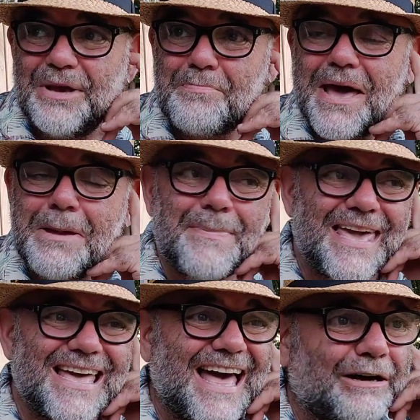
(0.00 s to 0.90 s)

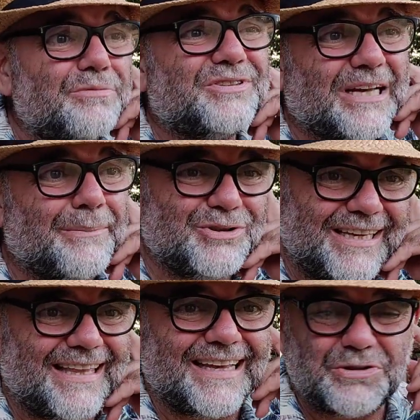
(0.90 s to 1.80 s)
Maybe it helps
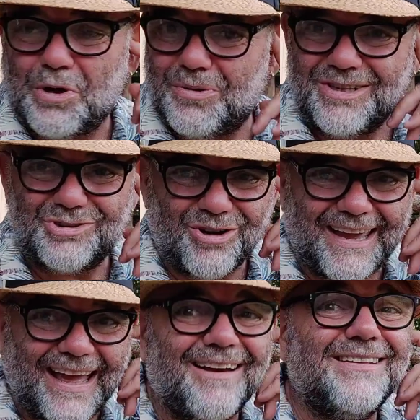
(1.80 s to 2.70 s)
somebody, and that's what I want to try and
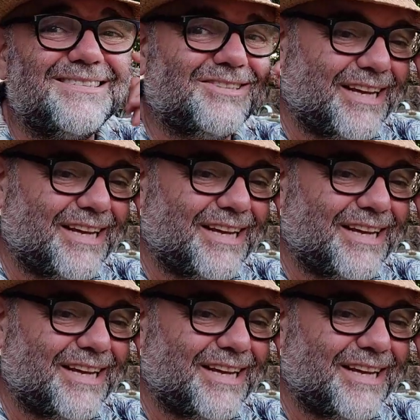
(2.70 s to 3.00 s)
get out of this